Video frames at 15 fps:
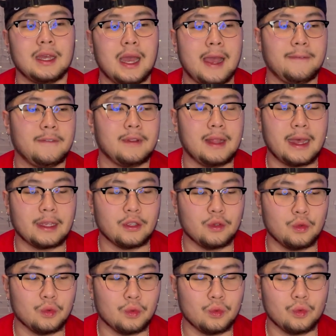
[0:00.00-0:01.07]
I feel like
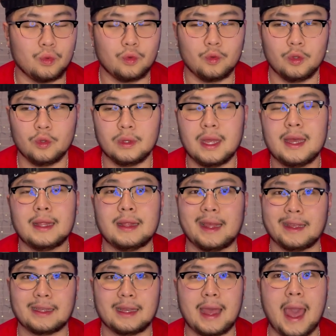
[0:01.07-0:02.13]
you you not
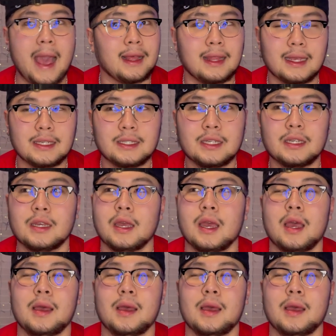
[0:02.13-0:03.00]
like act like shit,